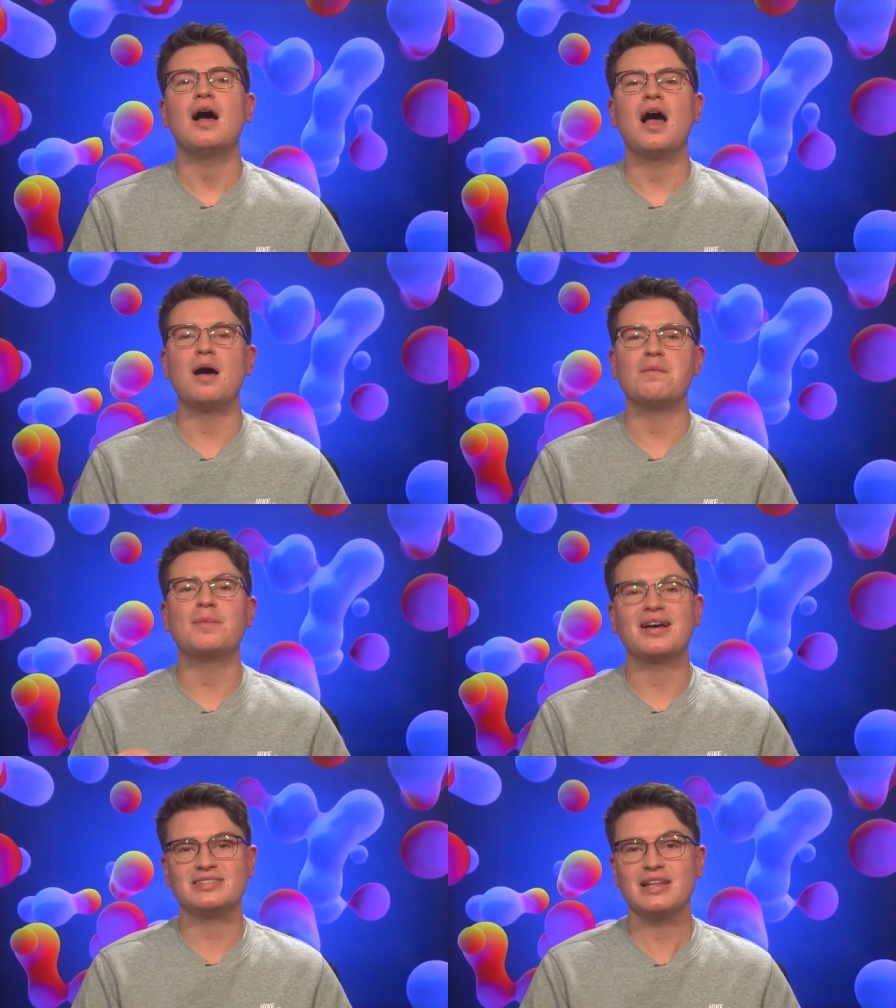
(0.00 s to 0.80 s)
um,
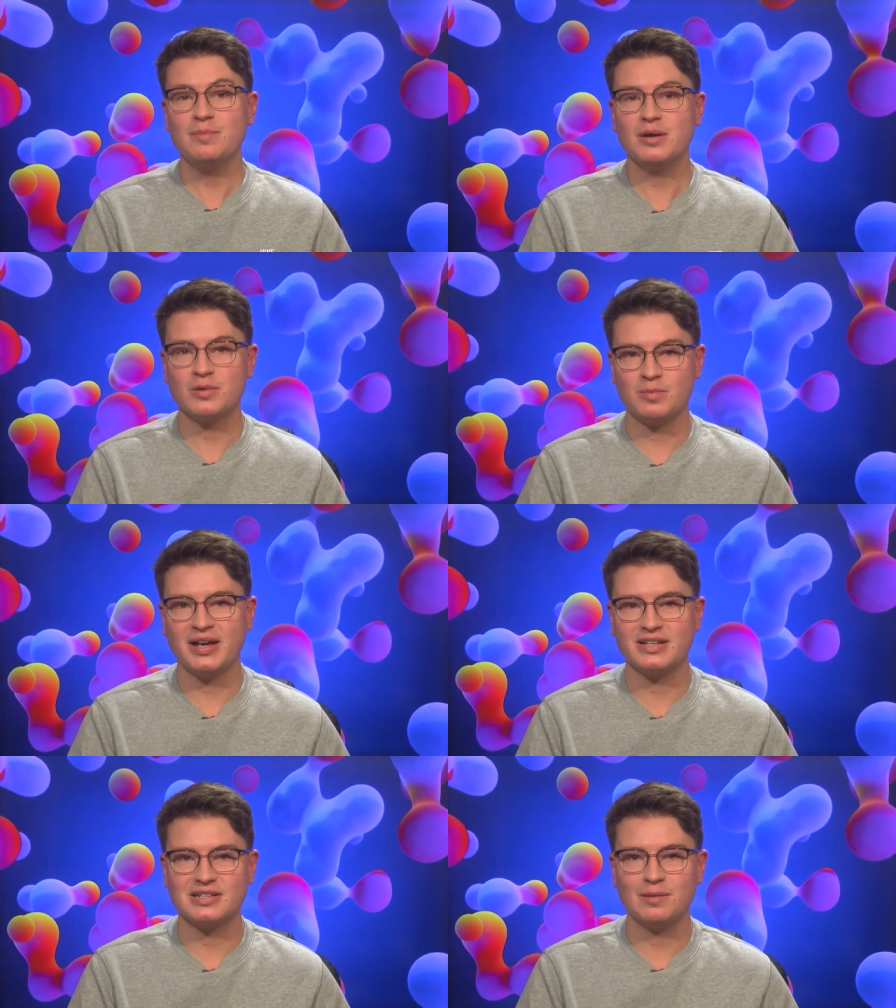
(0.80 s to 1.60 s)
about sleeping with
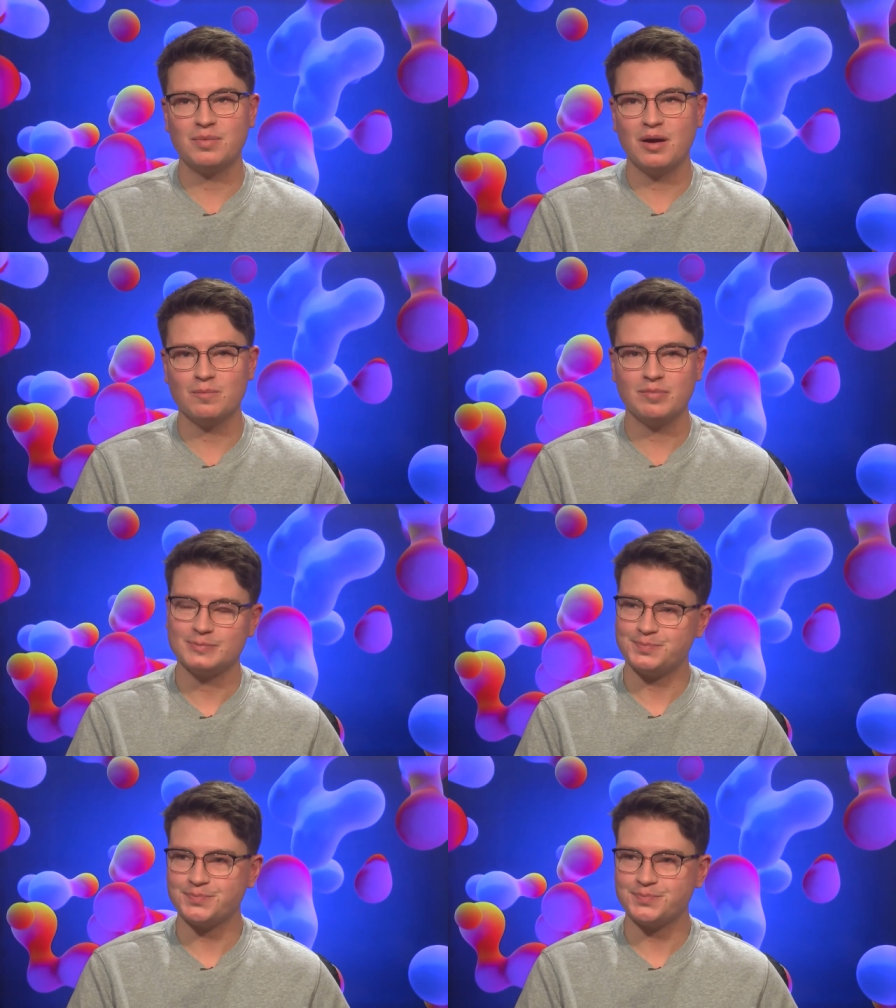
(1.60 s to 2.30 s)
my insulin pump